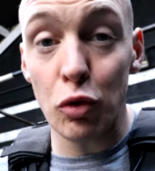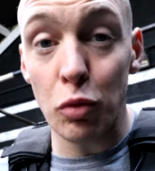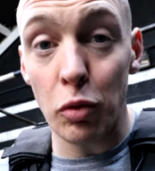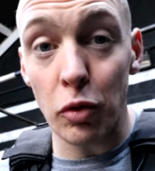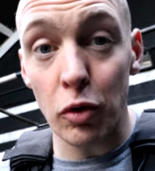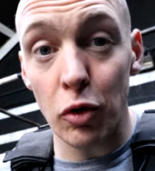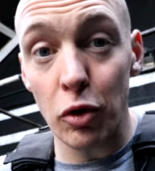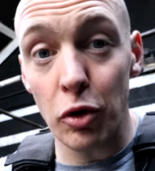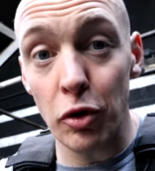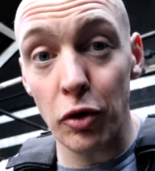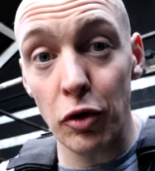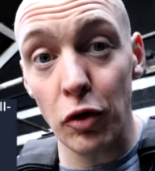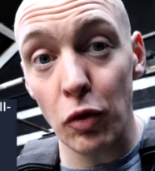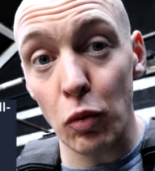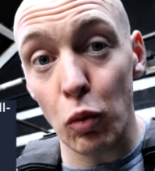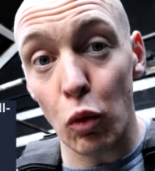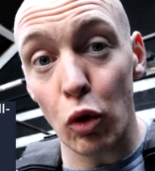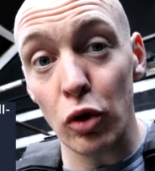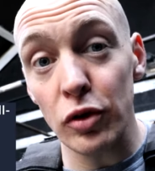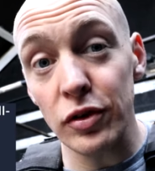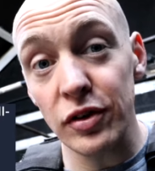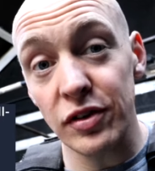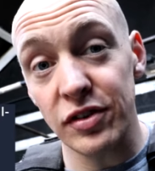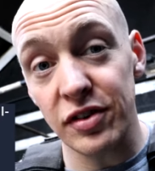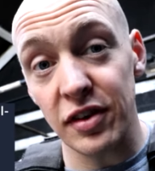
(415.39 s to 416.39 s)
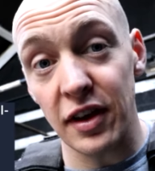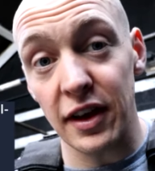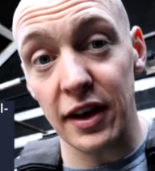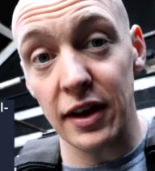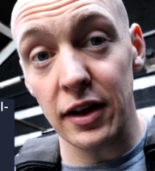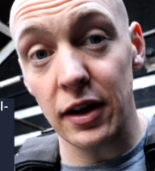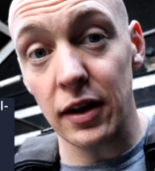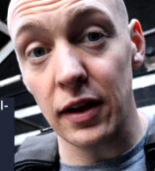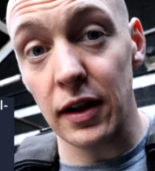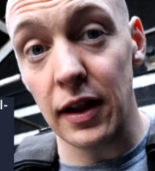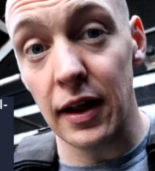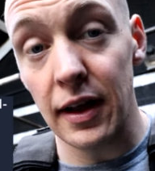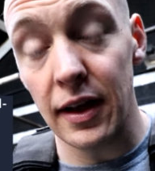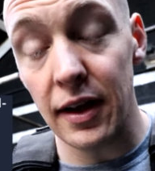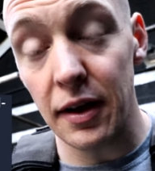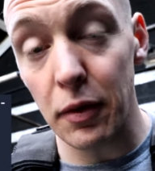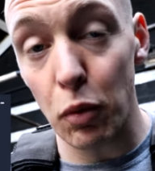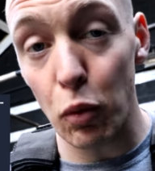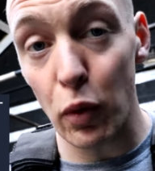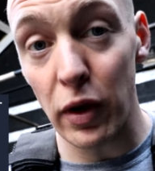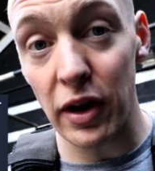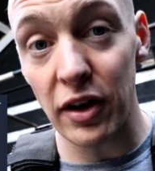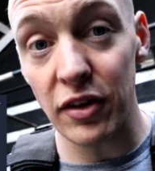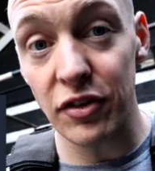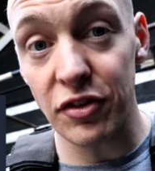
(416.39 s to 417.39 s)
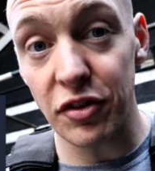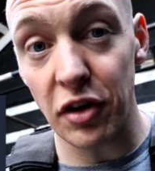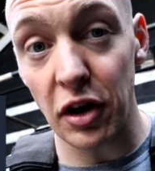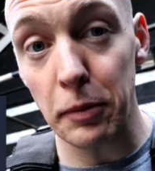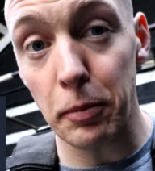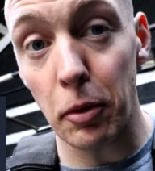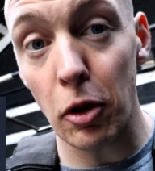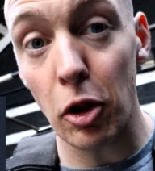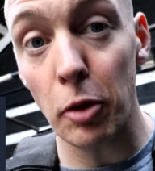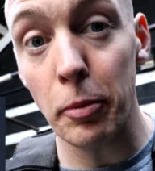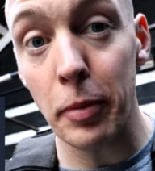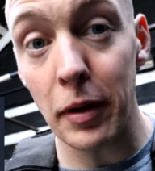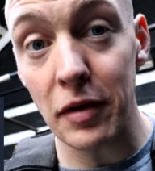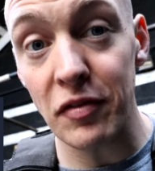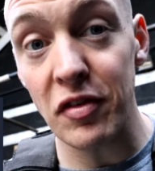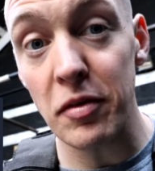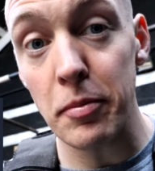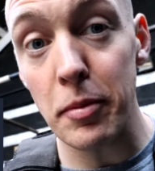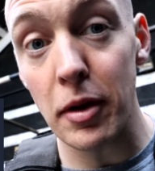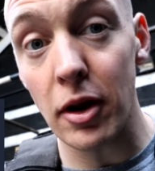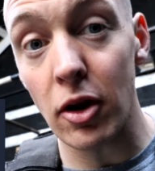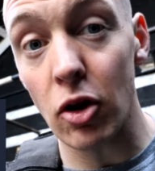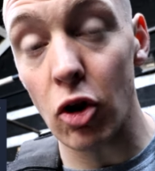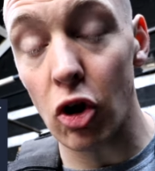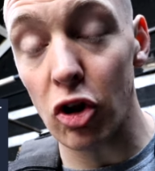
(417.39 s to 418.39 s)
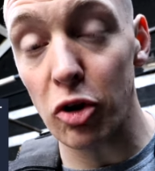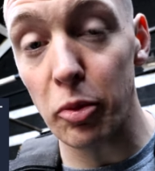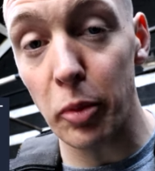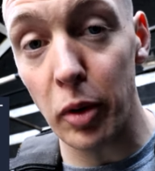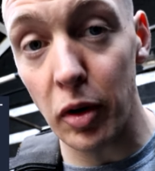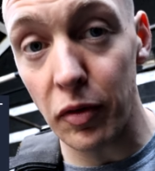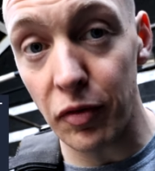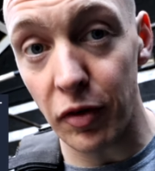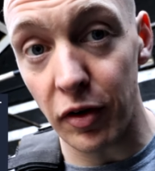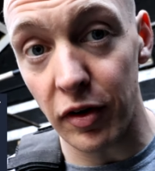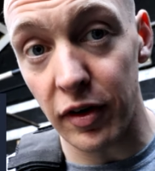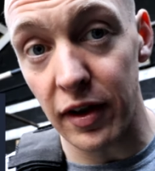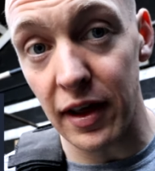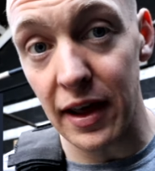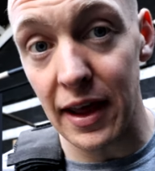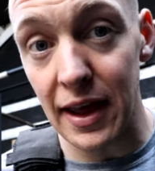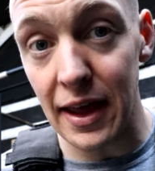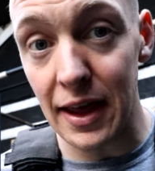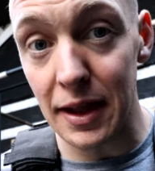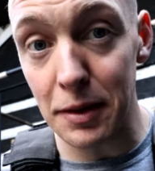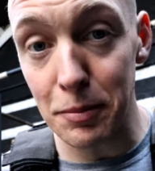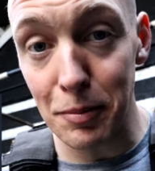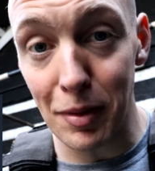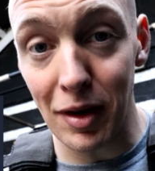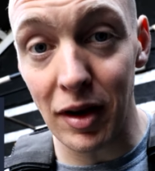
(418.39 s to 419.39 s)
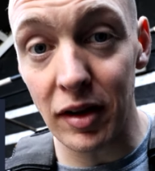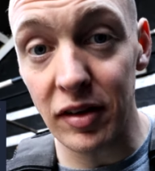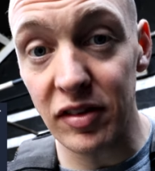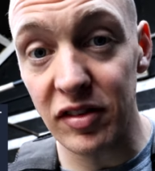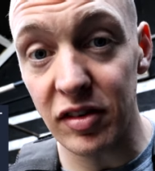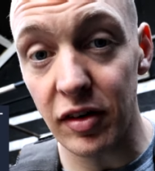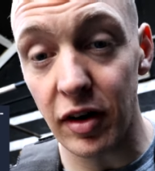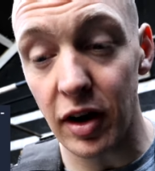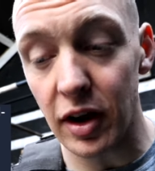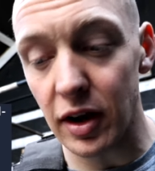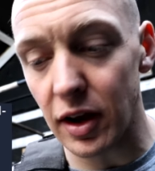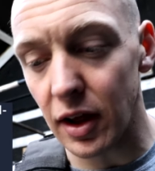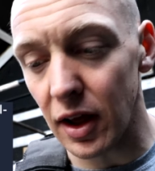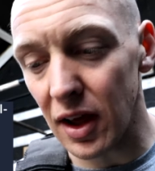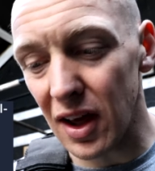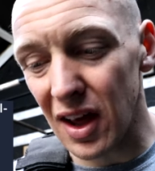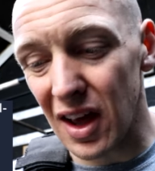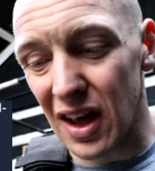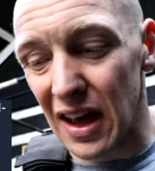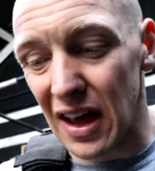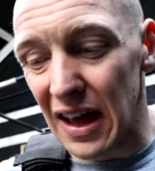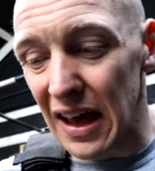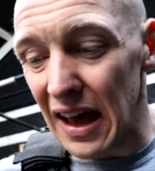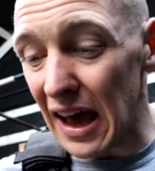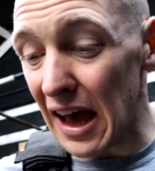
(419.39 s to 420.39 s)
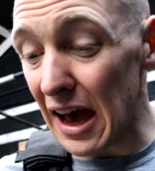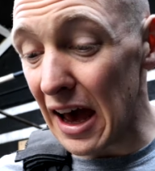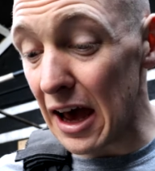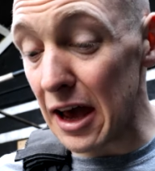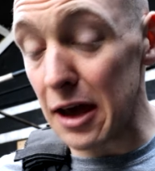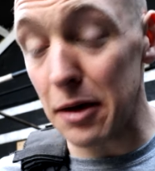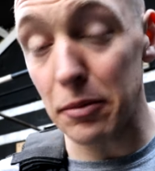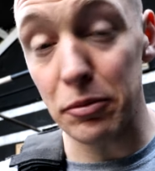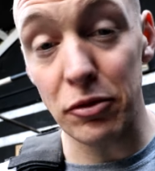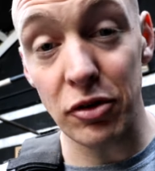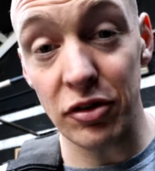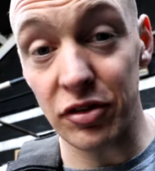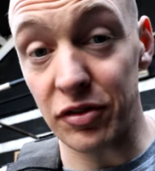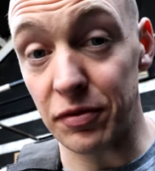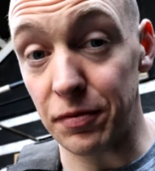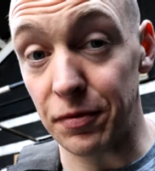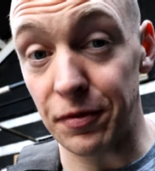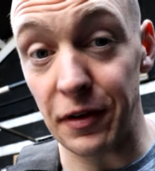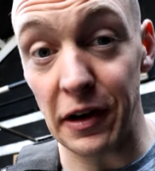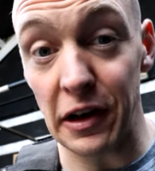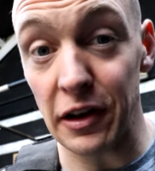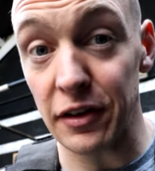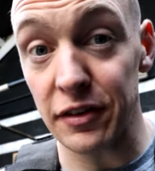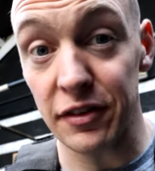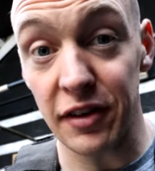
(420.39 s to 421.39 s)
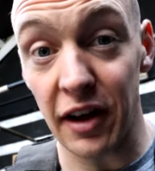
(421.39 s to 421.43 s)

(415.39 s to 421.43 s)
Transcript: We're going to do one single weighted strict pull-up every minute on the minute for 10 minutes, right? I am just feeling